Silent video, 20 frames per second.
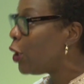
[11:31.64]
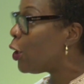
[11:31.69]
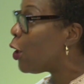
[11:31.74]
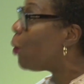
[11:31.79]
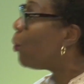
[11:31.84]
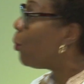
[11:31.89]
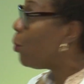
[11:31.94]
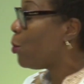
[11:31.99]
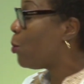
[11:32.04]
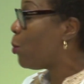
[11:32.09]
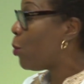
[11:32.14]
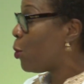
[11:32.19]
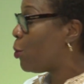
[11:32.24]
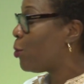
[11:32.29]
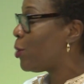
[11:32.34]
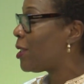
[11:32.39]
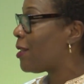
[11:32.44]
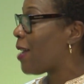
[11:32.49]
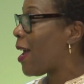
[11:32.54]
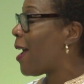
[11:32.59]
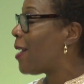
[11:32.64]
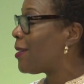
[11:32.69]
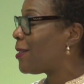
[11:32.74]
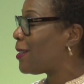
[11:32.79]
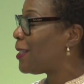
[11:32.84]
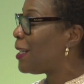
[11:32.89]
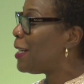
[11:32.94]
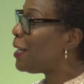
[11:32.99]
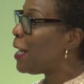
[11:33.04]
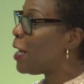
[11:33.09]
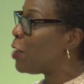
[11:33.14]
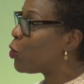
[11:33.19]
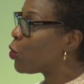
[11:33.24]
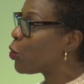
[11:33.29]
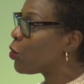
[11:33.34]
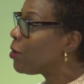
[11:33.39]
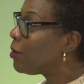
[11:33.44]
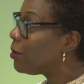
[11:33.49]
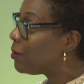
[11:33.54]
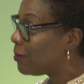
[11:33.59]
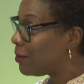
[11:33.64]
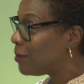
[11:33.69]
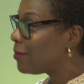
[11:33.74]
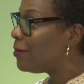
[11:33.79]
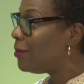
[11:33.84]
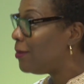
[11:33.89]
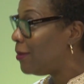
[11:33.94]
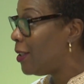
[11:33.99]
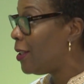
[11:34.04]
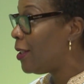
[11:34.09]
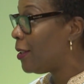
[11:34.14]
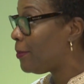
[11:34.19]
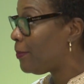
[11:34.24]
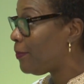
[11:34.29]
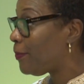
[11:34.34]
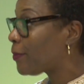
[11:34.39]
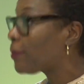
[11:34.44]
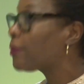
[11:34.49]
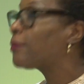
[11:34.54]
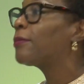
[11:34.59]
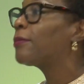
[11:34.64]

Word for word: you know, who, who's as a teenager. She's your teacher.